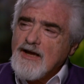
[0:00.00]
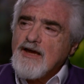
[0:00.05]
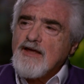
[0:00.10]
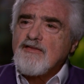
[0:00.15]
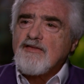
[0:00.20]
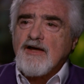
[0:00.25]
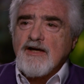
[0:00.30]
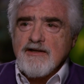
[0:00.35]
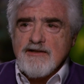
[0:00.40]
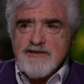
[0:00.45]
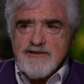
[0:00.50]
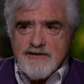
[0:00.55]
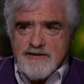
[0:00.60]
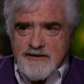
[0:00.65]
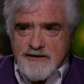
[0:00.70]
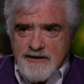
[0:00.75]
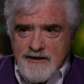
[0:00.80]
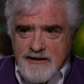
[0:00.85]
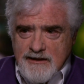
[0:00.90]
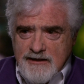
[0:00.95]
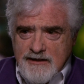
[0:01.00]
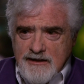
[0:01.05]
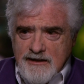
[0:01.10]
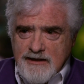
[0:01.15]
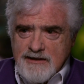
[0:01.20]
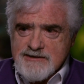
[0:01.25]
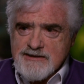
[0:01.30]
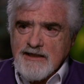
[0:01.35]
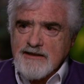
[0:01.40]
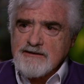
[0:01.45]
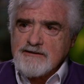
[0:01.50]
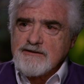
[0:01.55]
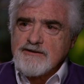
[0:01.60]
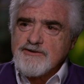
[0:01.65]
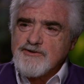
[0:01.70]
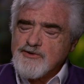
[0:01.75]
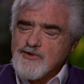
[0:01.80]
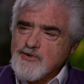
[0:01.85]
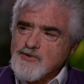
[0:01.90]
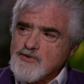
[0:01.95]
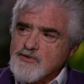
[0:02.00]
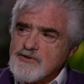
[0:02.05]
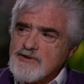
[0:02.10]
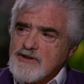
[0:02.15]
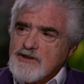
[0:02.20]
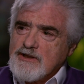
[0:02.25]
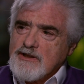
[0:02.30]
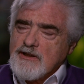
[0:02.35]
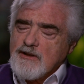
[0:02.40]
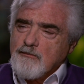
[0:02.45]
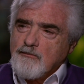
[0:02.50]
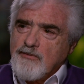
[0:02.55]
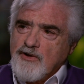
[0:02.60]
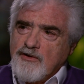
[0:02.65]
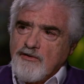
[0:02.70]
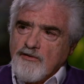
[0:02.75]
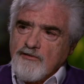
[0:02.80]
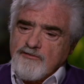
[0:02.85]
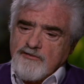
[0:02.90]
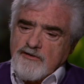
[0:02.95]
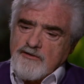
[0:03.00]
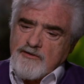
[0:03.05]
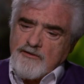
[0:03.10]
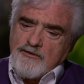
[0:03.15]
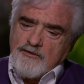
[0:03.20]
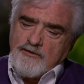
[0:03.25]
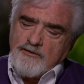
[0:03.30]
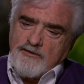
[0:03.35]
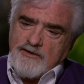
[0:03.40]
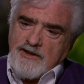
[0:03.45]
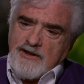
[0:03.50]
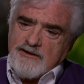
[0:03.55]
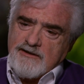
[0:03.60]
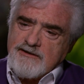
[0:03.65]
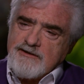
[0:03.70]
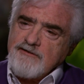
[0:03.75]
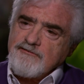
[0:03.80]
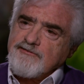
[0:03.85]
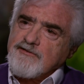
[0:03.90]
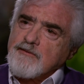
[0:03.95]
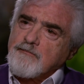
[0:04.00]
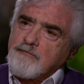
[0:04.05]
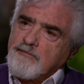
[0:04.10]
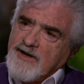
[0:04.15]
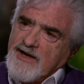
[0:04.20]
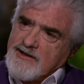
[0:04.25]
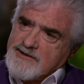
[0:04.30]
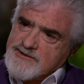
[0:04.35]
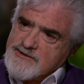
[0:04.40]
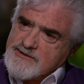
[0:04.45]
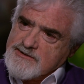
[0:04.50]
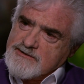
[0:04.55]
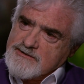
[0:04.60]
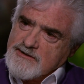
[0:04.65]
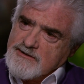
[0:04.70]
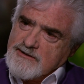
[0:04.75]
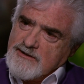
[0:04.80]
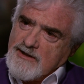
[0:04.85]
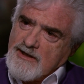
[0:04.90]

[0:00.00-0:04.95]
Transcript: That is exactly true, because you look at different pasts.